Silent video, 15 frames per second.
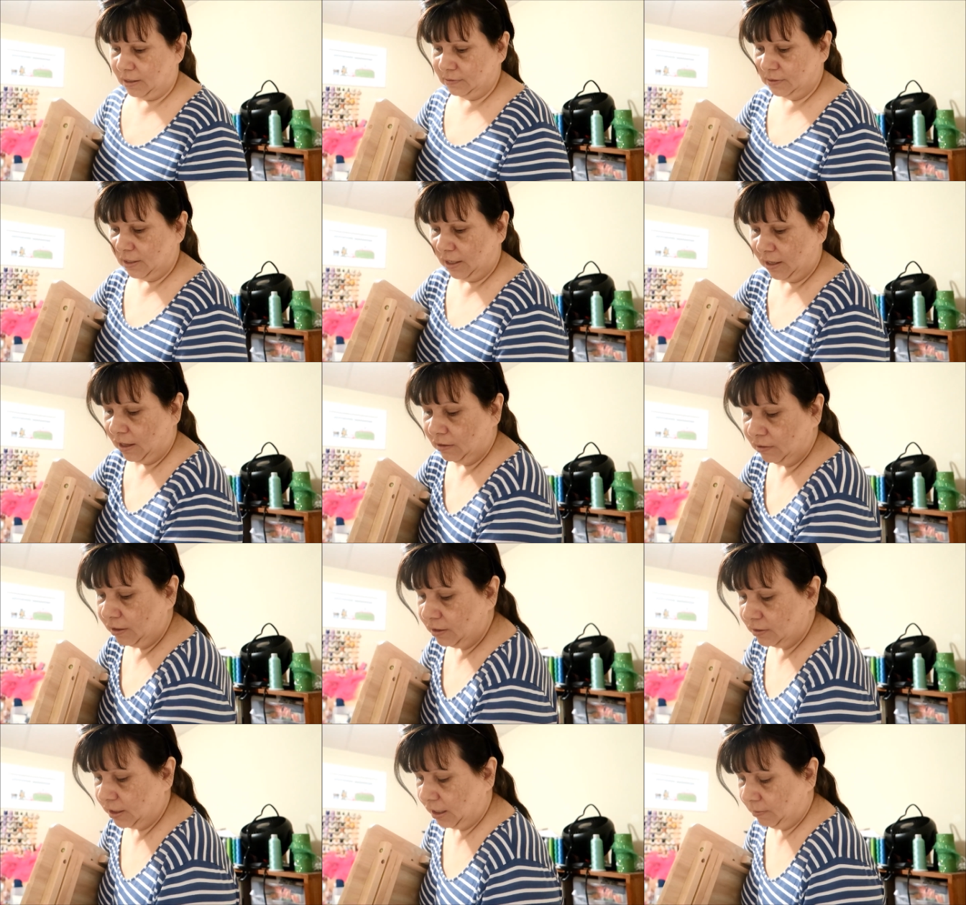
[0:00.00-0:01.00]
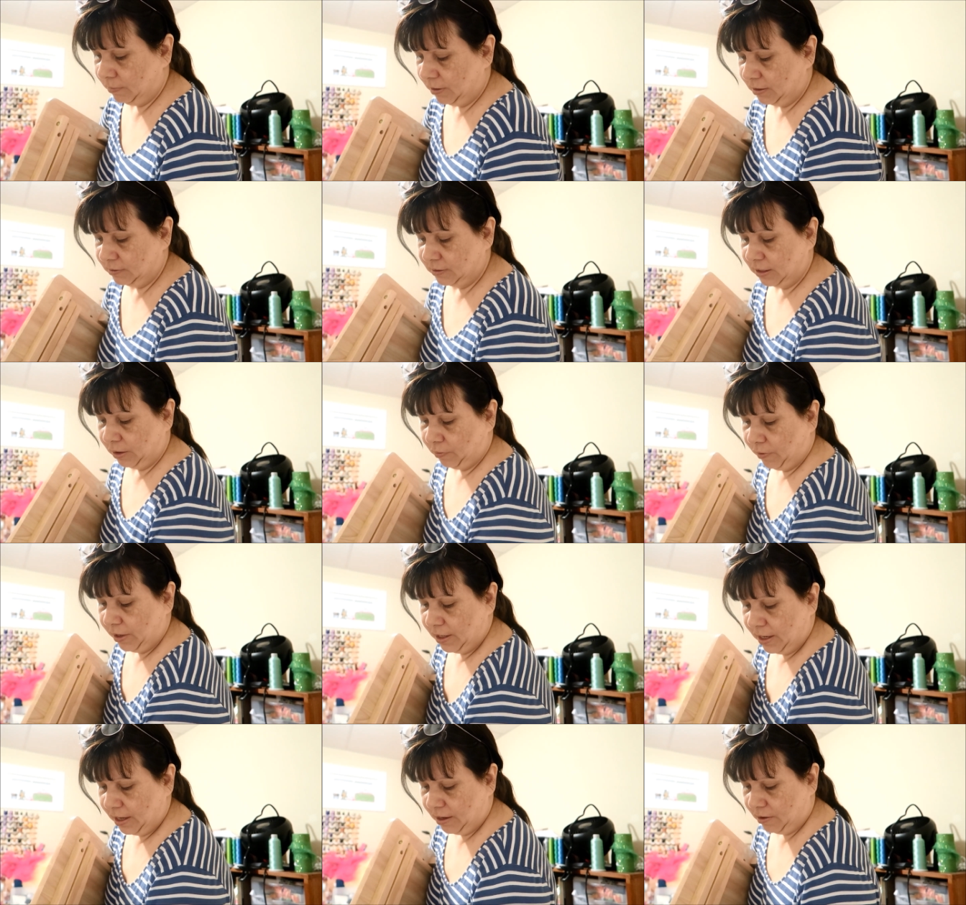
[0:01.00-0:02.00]
I was like, a little table. I was like,
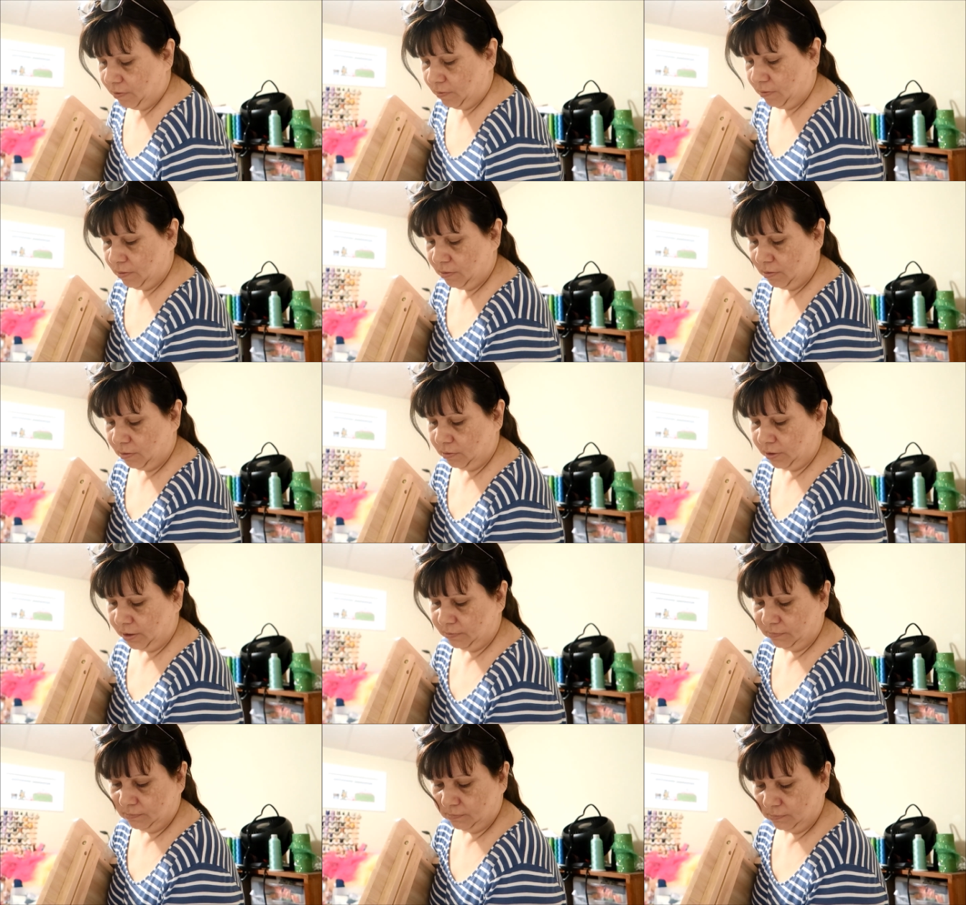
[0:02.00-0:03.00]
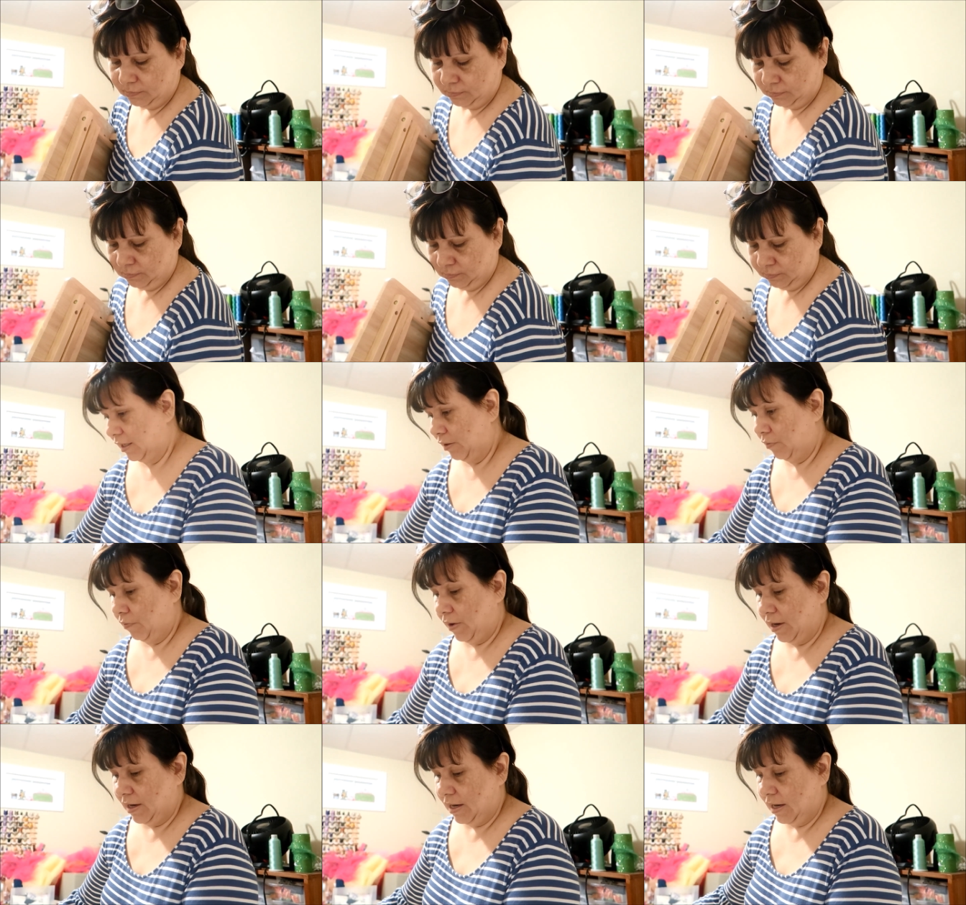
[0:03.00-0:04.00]
right now, hold on. It's like
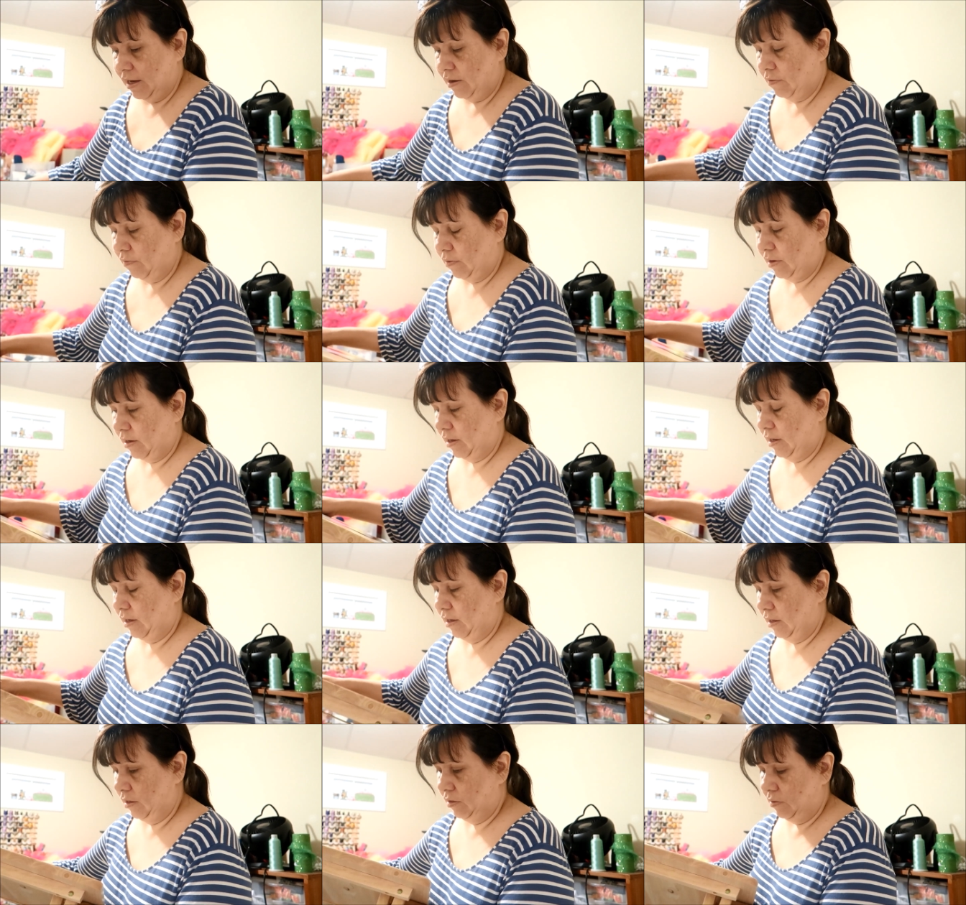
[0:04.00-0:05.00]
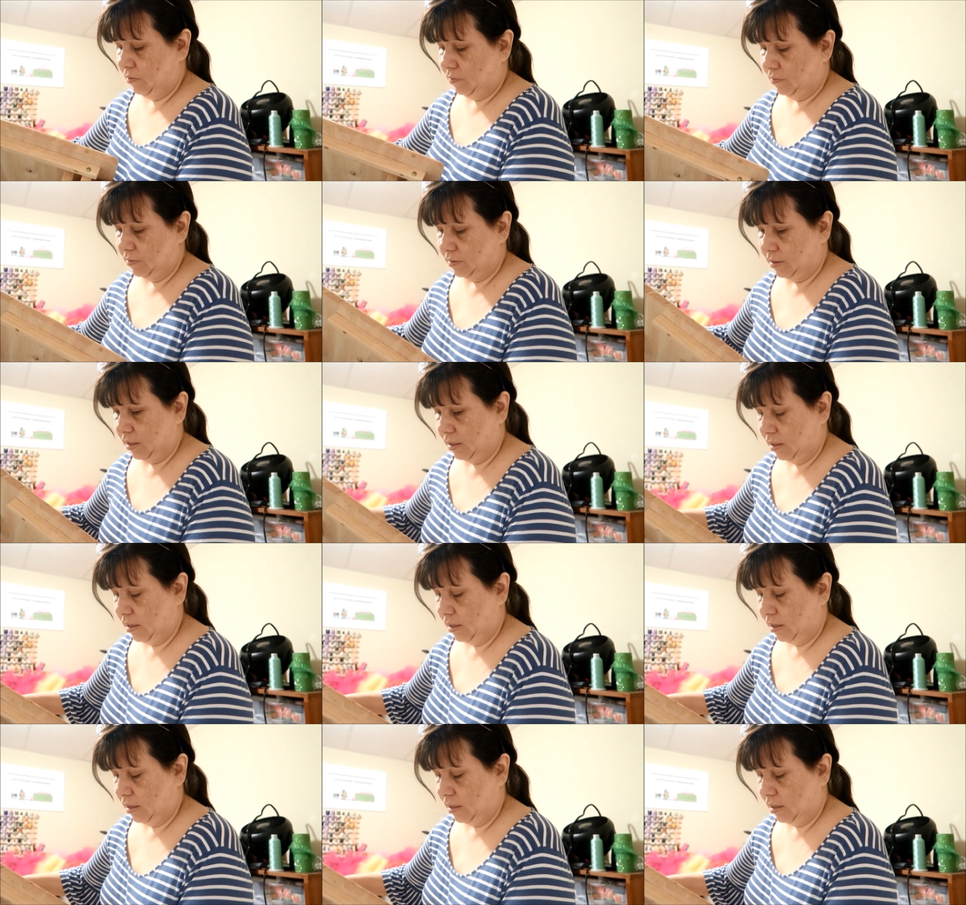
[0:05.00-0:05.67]
right now I use